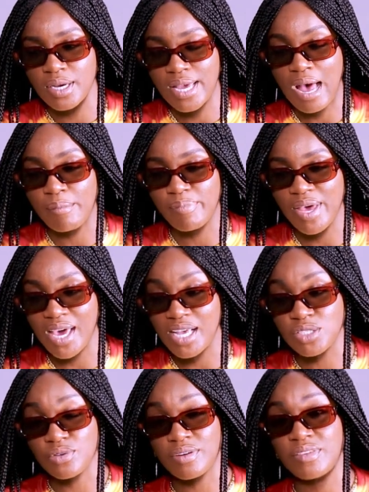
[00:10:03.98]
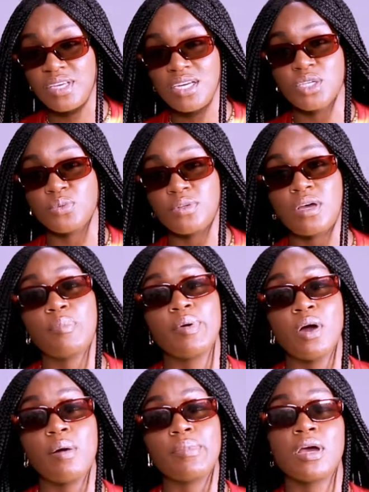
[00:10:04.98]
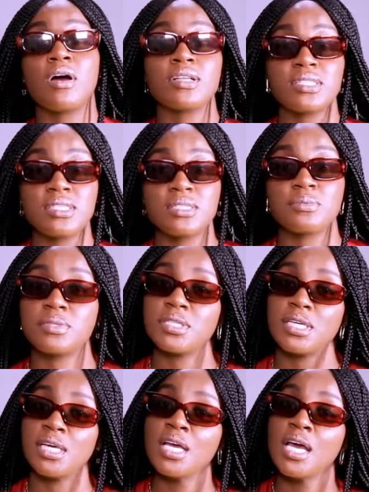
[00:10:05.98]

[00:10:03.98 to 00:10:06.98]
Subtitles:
campaigns throughout the years with up and coming artists with the